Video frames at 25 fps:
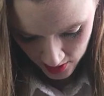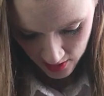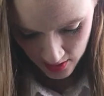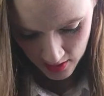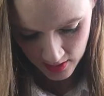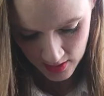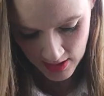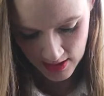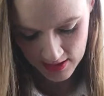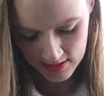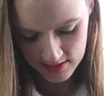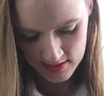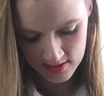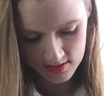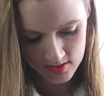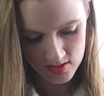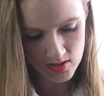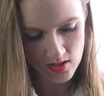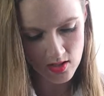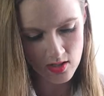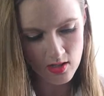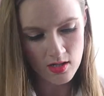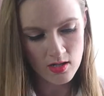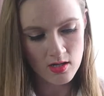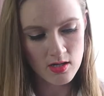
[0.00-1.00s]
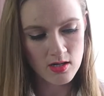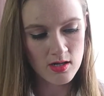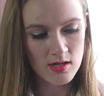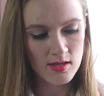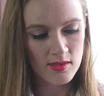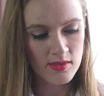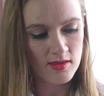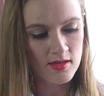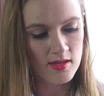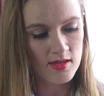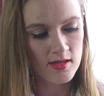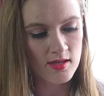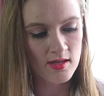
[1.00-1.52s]
Next are
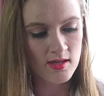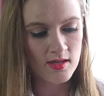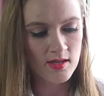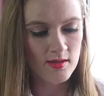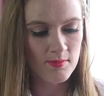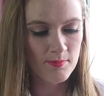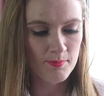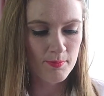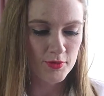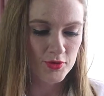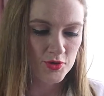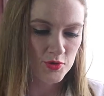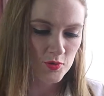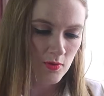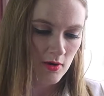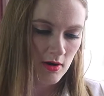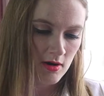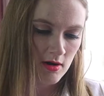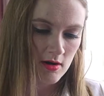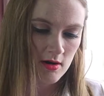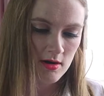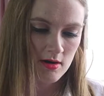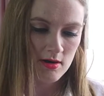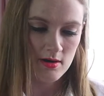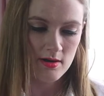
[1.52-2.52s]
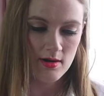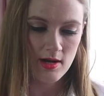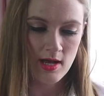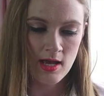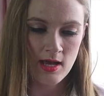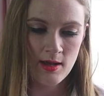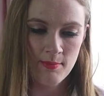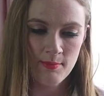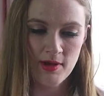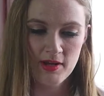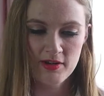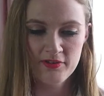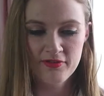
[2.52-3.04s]
the Bourjois
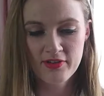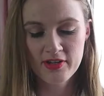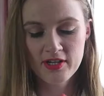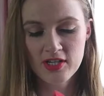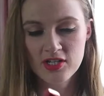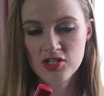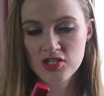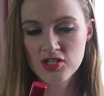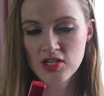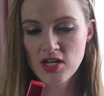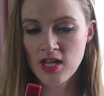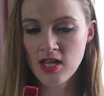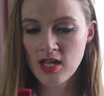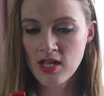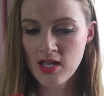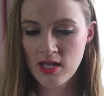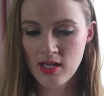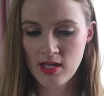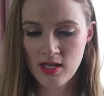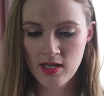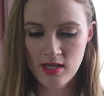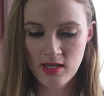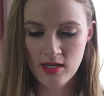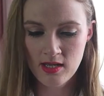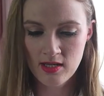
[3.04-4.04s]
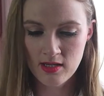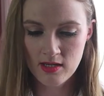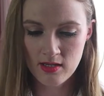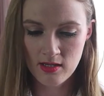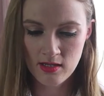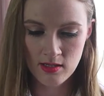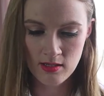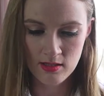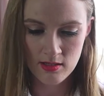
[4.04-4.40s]
Matte Finish in